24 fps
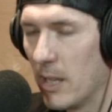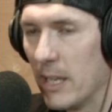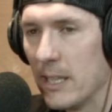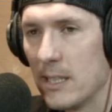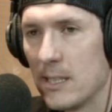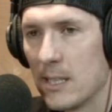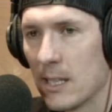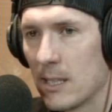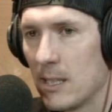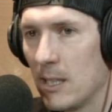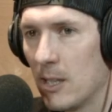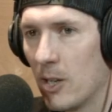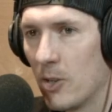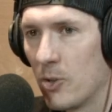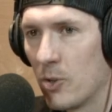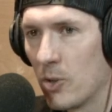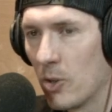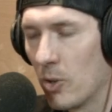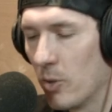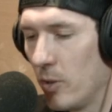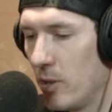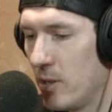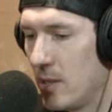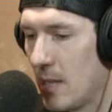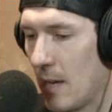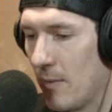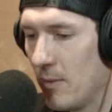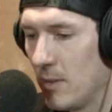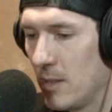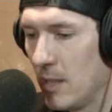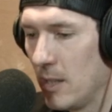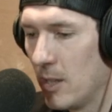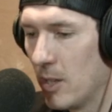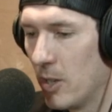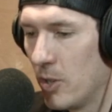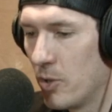1600s, early
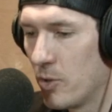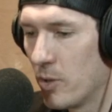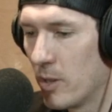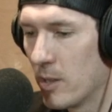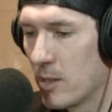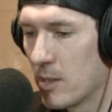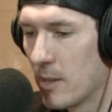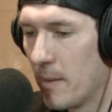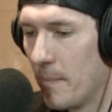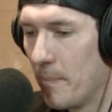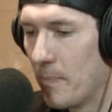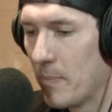1700s.